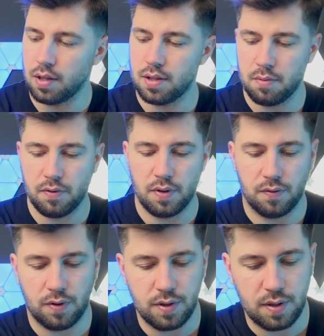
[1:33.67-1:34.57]
some of the
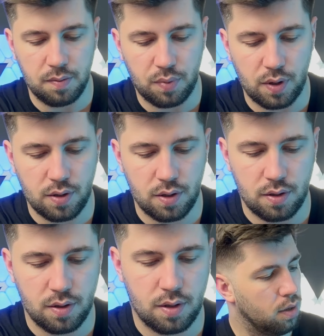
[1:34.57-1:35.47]
first
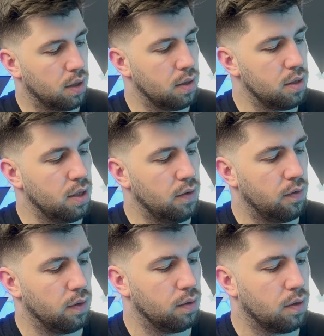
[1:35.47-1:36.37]
impressions. I can see if
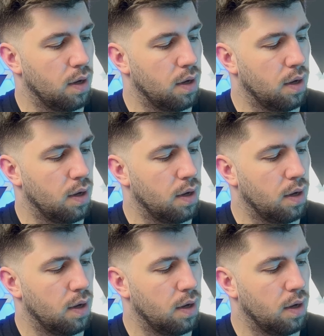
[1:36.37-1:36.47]
you look